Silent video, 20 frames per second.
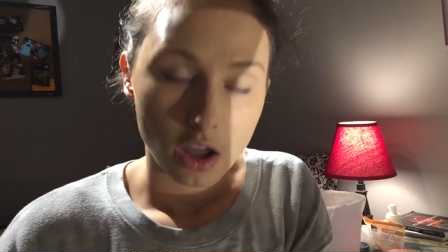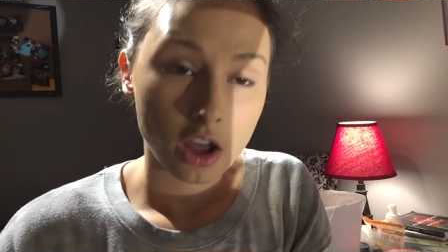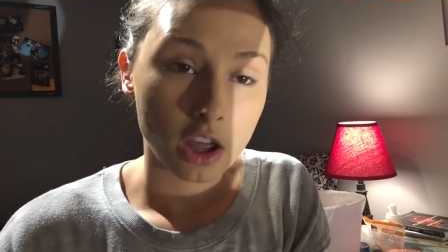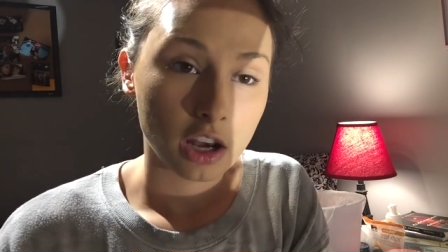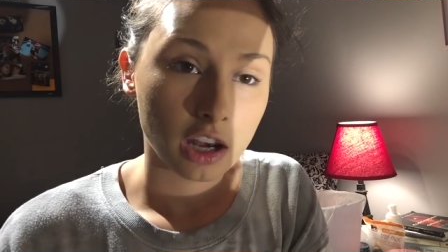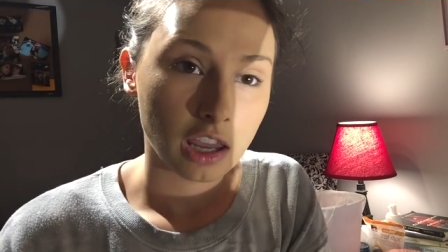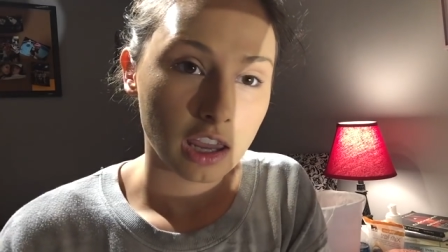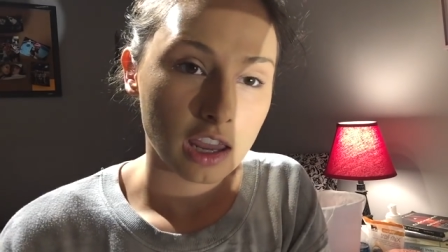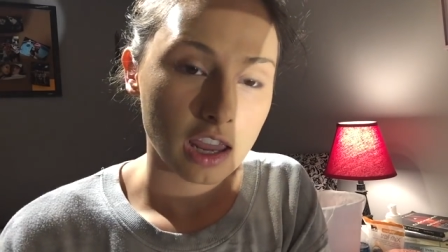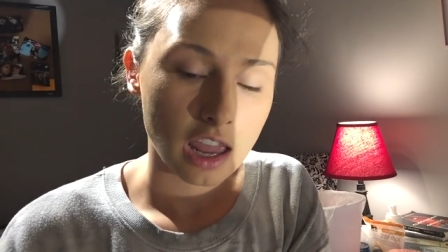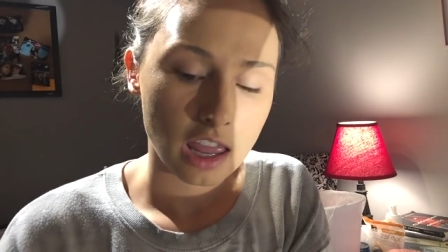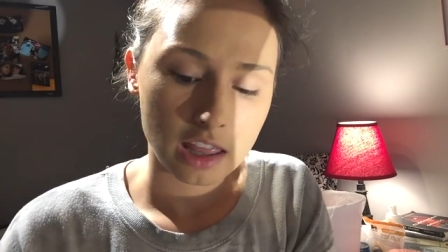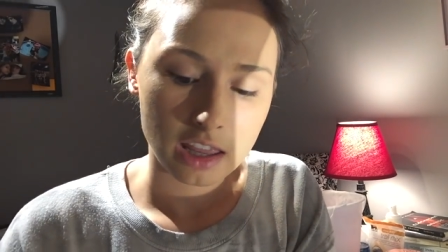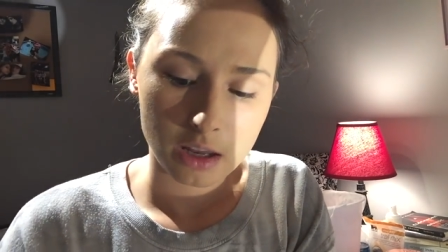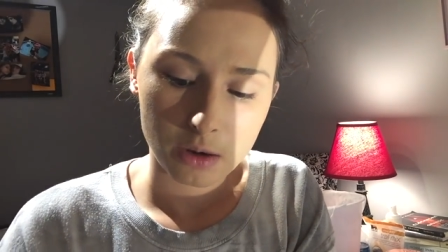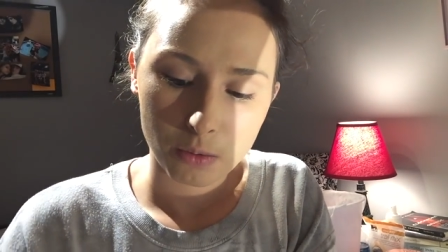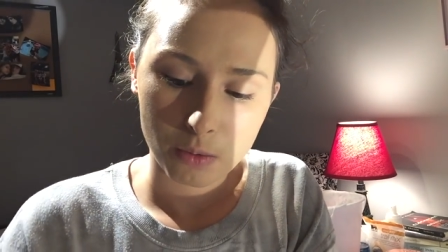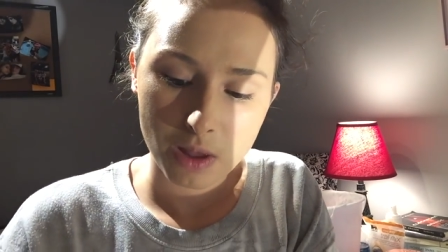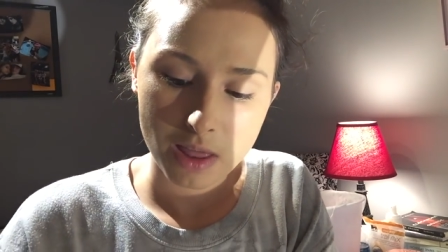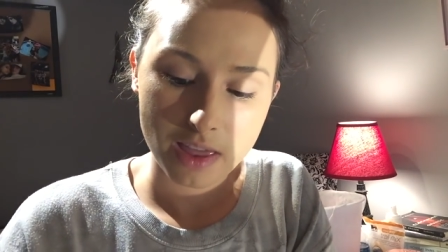Honey and
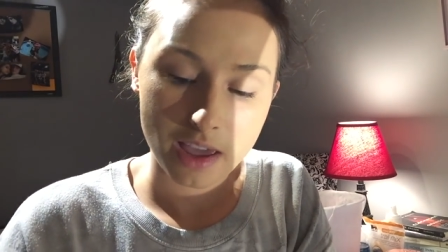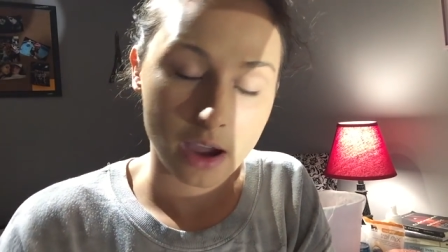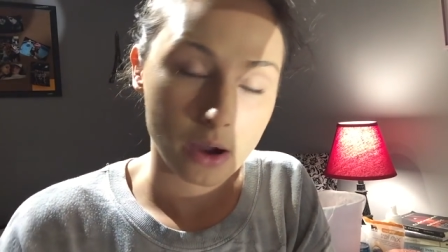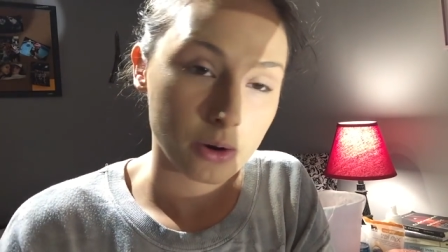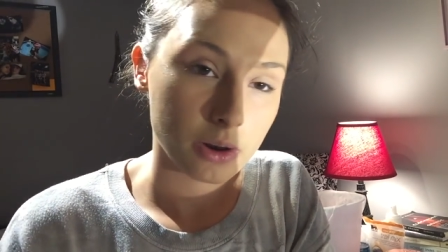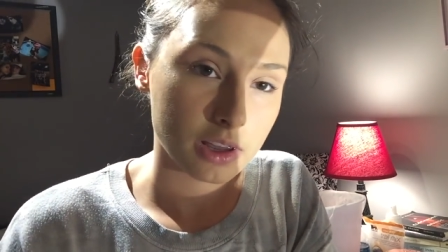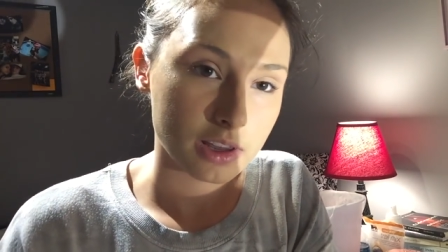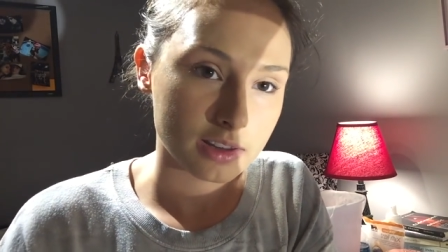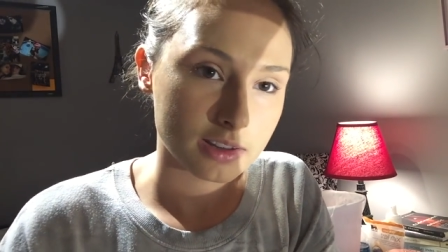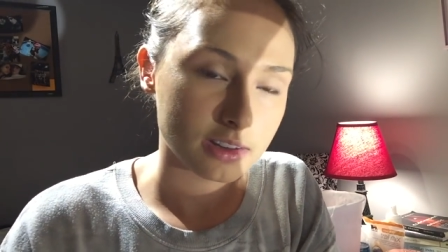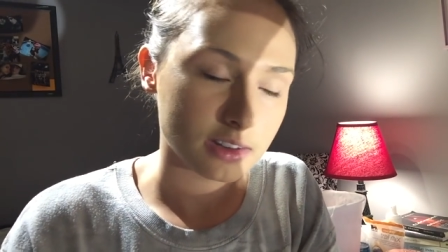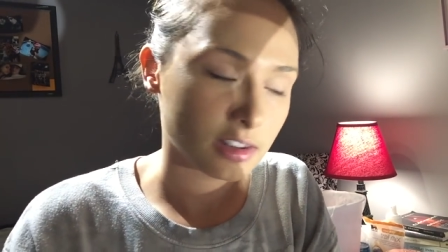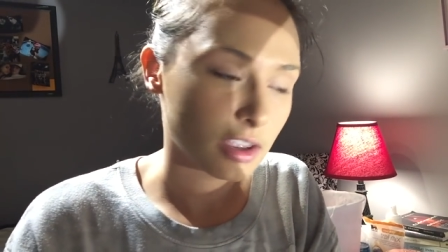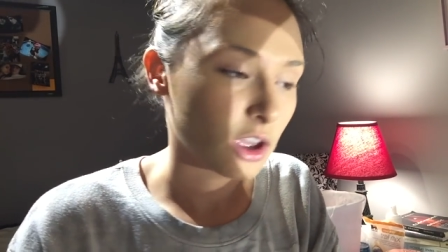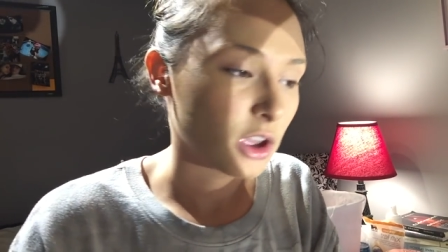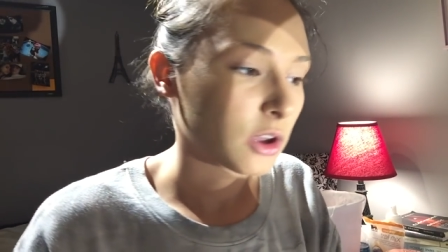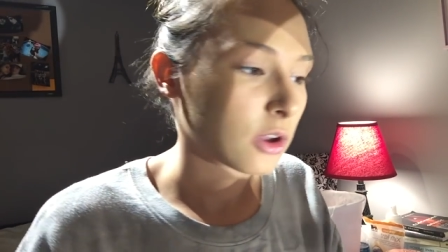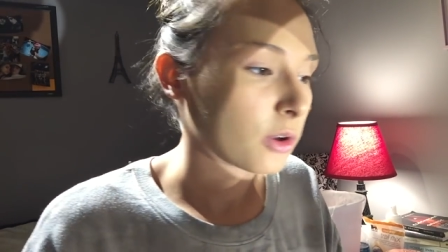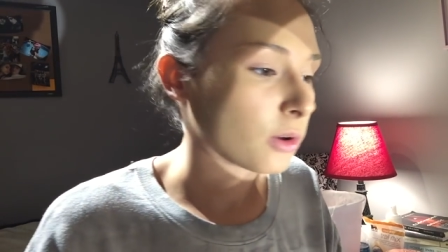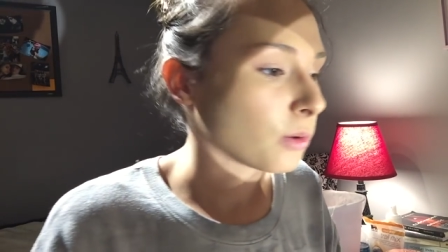then without it.
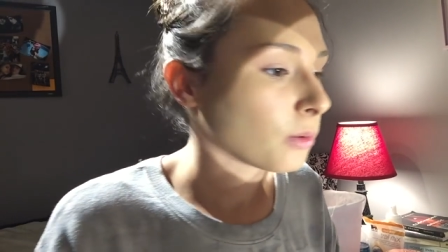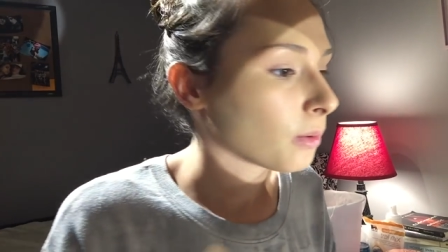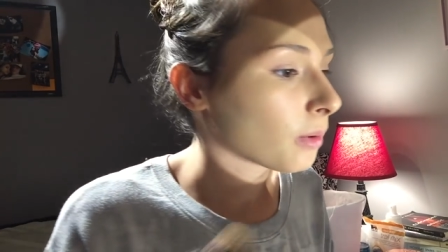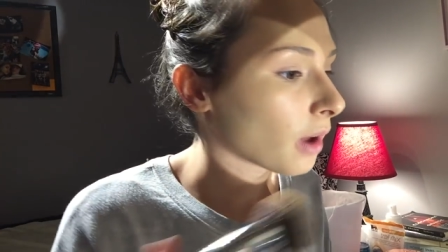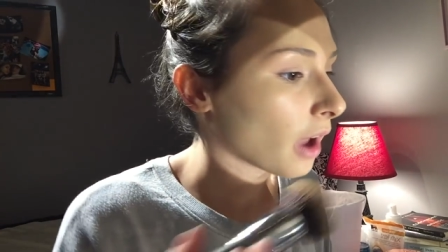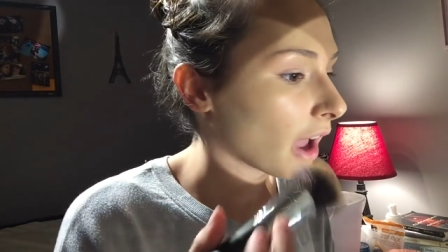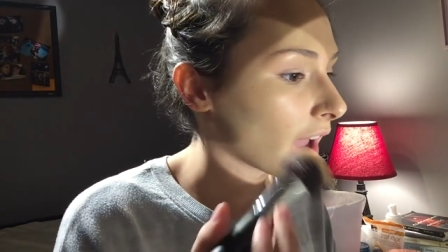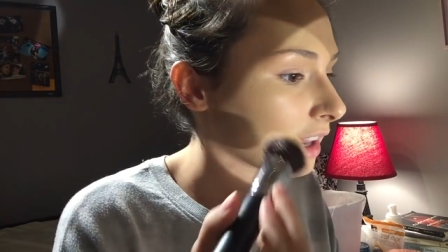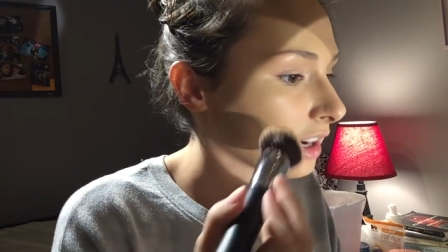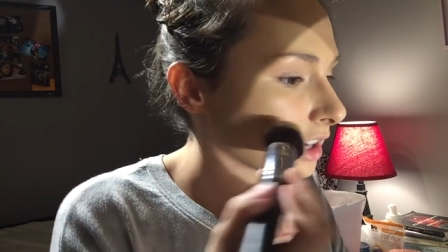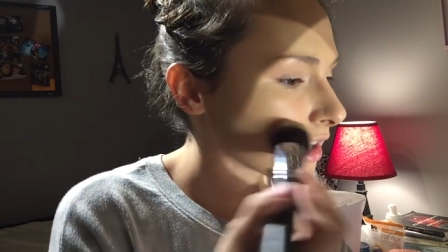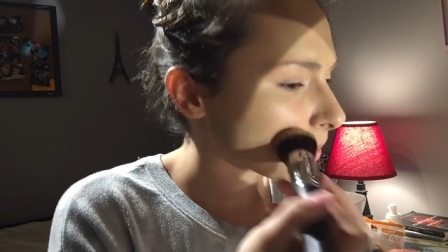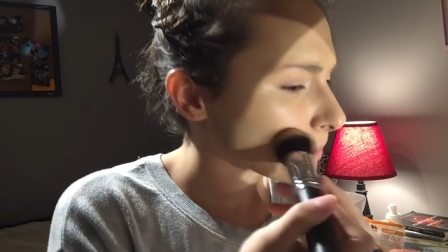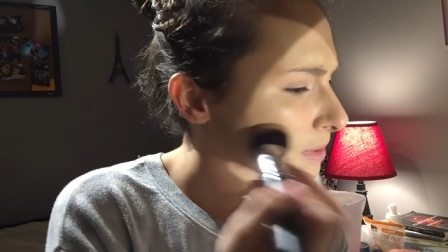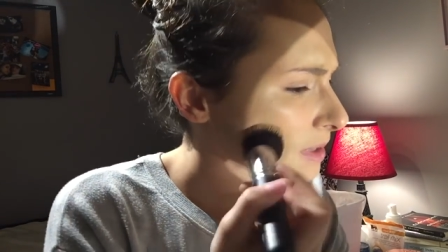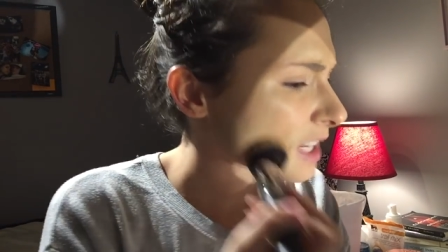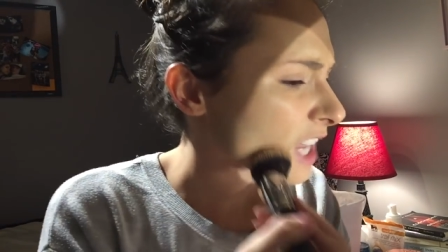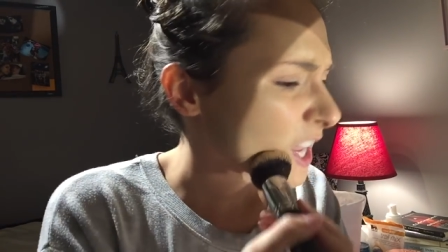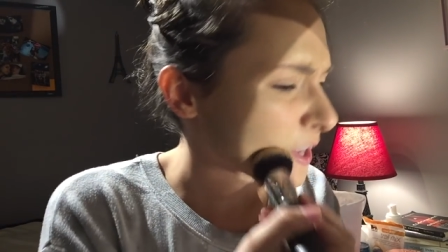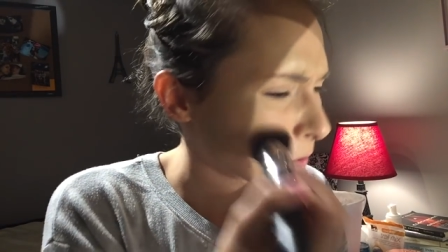So I ended
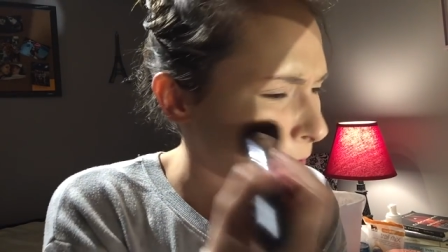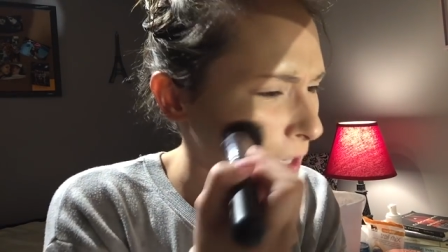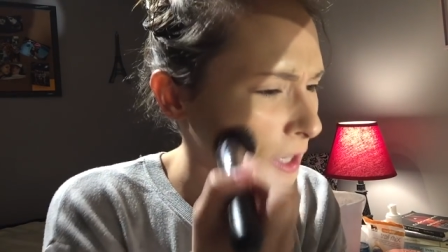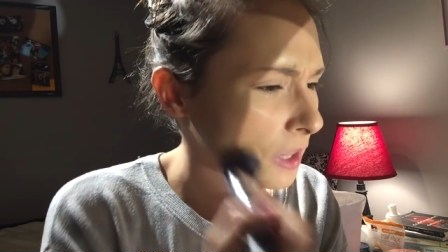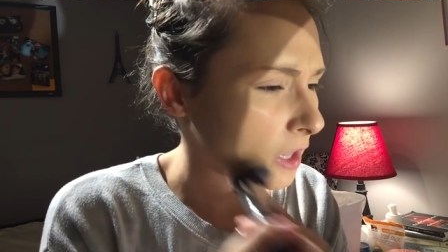up saving,